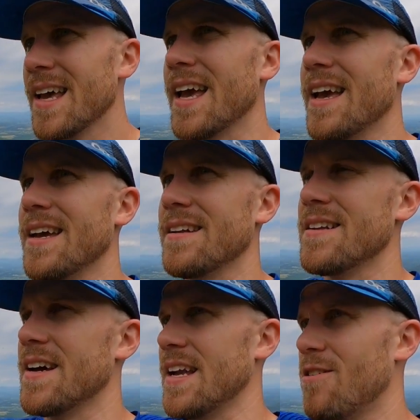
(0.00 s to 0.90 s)

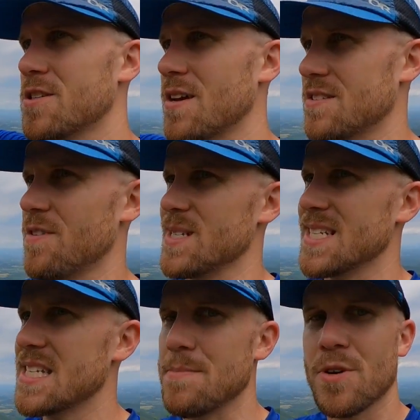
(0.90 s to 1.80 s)
And it also has a very
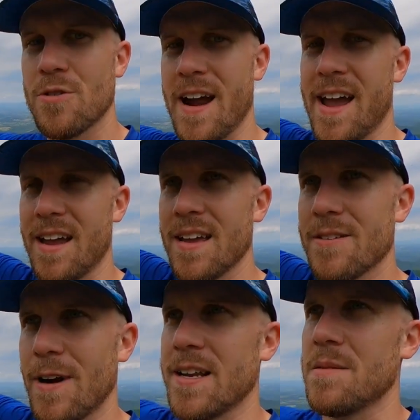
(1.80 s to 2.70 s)
steep crag
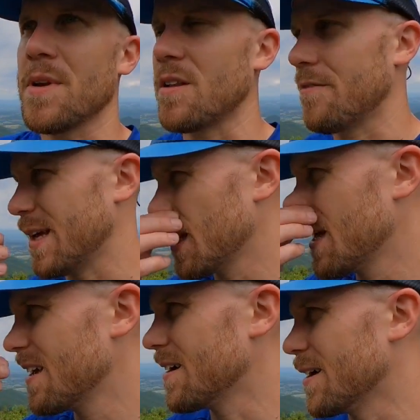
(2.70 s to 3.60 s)
right in the middle of it.
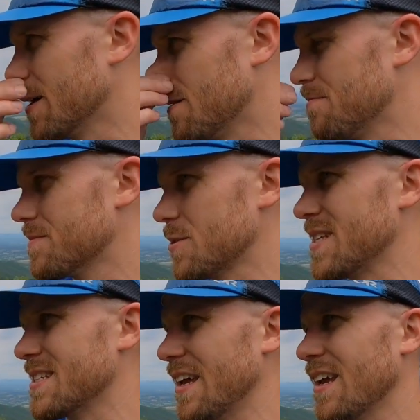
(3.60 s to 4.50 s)
So
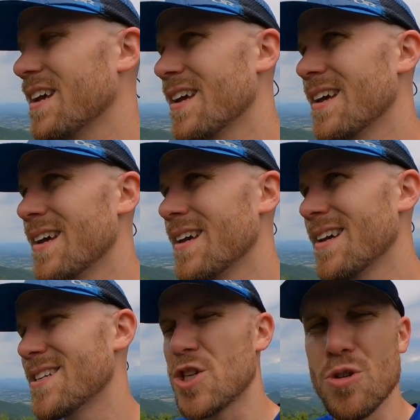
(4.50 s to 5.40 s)
it's like
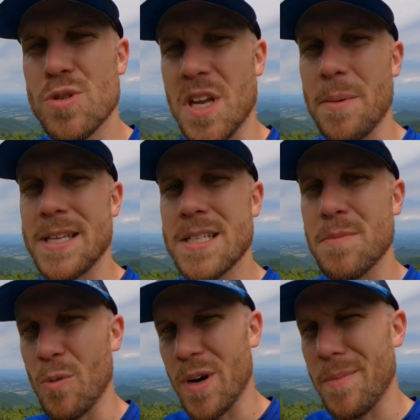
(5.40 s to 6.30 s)
two summits,
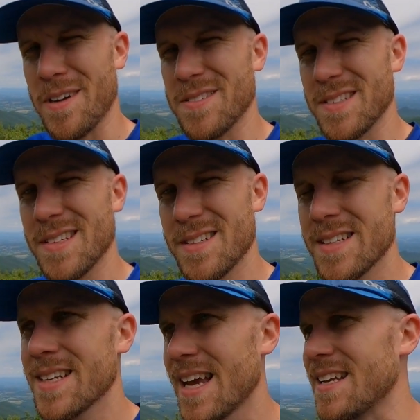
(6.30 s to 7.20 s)
but one mountain.
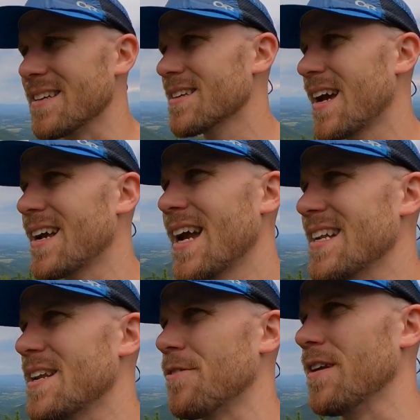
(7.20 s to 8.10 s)
Kind
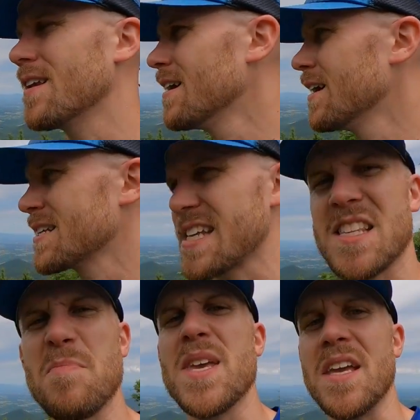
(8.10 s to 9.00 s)
of different. It's like
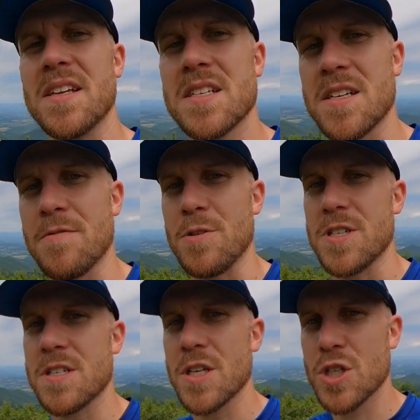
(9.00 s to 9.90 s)
the peaks if you
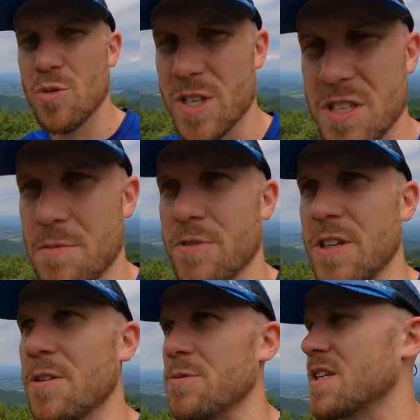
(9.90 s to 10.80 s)
just squish them
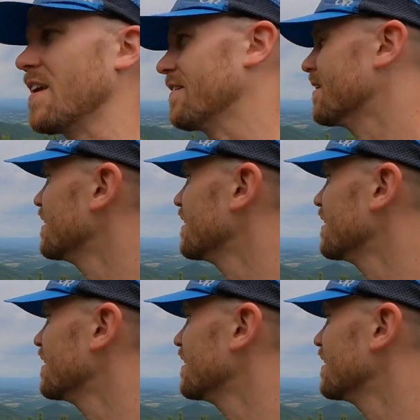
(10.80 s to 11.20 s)
really close together.